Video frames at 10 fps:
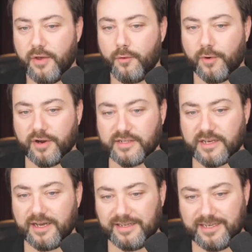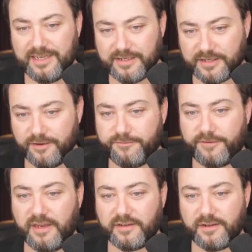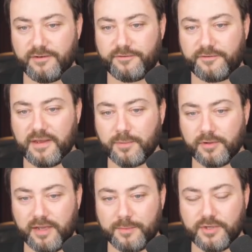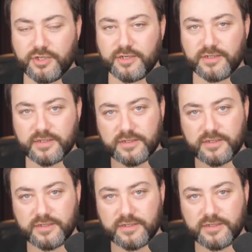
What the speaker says: whereas ideas are faint and feeble images,